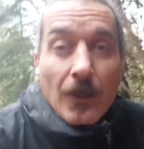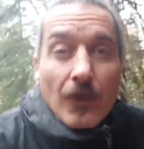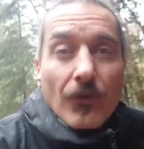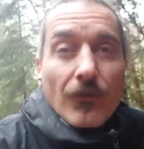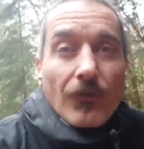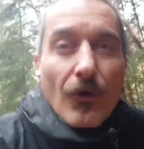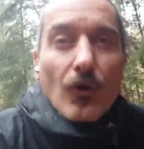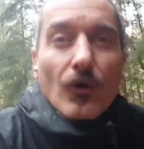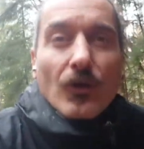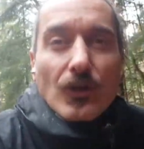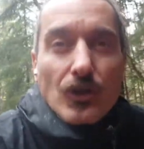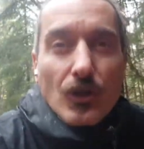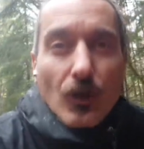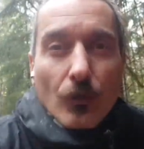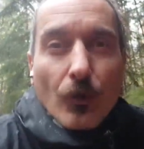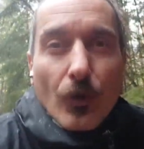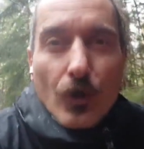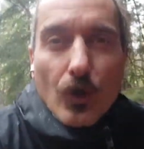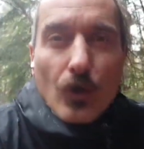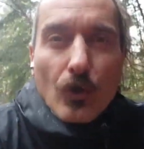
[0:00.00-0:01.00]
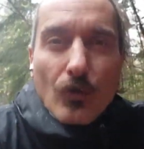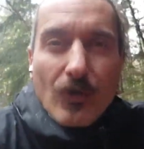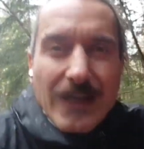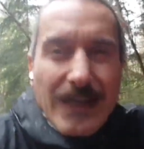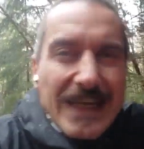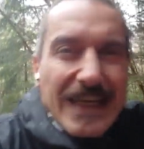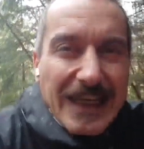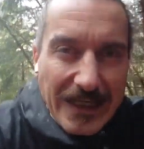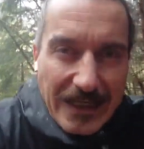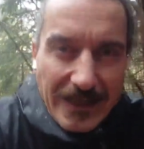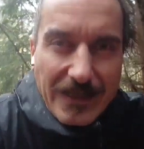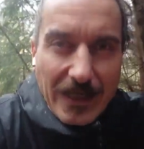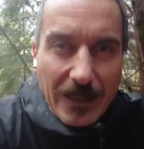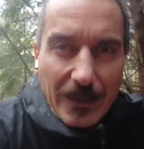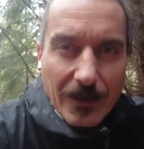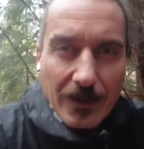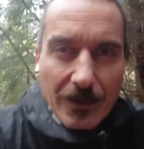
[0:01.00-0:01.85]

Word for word: Focus on what you need,